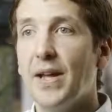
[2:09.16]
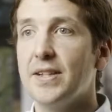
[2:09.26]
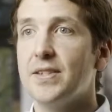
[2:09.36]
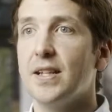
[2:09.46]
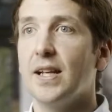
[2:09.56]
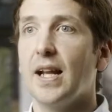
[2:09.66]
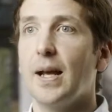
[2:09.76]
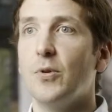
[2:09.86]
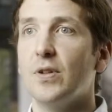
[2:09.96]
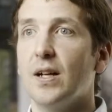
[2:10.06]
and that's
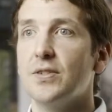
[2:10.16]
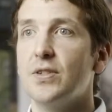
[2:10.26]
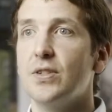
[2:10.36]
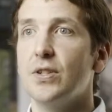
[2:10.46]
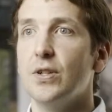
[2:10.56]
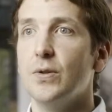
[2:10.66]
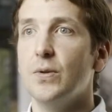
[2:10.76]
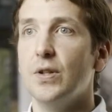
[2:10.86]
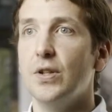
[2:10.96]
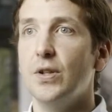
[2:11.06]
enabled us
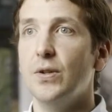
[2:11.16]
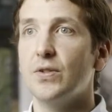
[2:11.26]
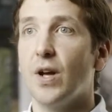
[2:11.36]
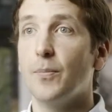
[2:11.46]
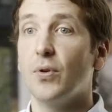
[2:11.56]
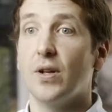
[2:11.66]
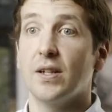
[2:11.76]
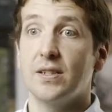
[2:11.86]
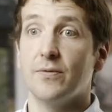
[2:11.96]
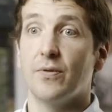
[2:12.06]
to use our product